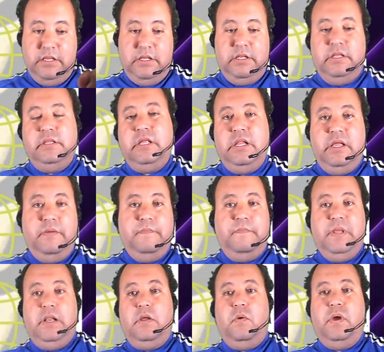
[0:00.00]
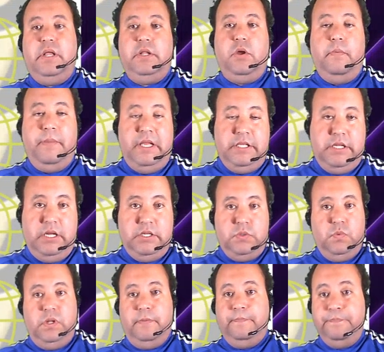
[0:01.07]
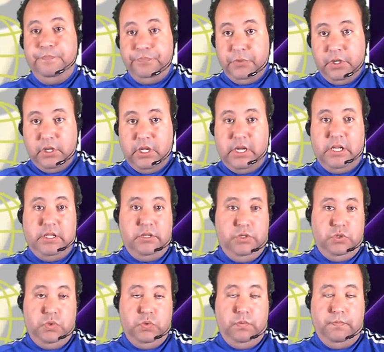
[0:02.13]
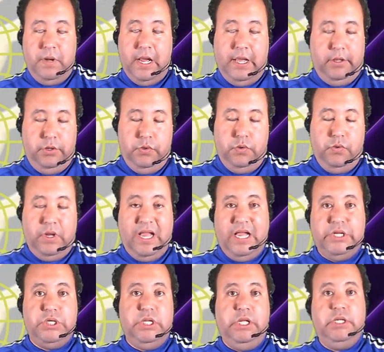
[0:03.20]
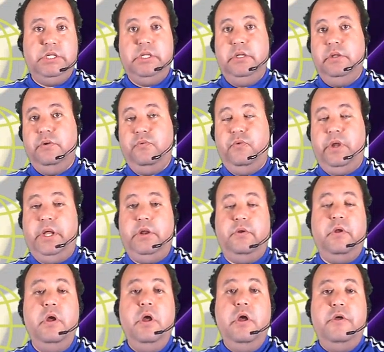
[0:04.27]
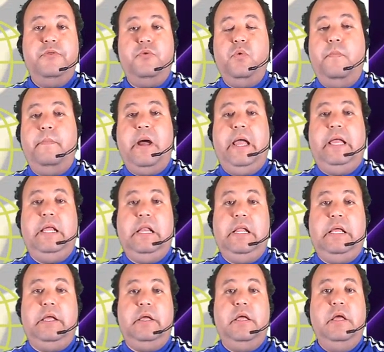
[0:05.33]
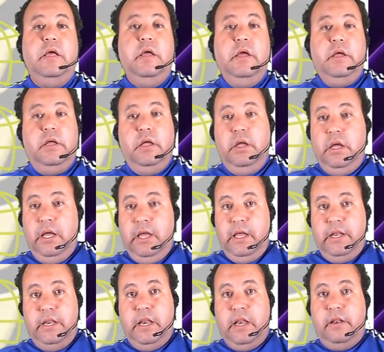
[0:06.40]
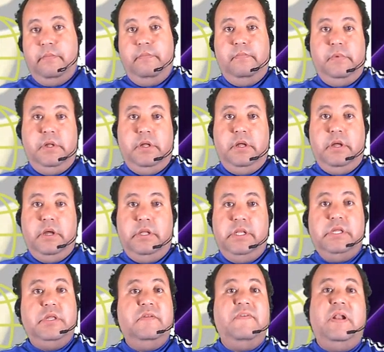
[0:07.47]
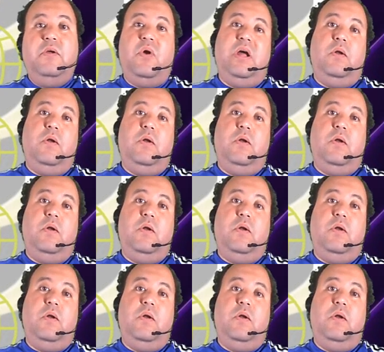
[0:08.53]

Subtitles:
the link below and commenting as well, and to buy cash list creator through my link. This is valued at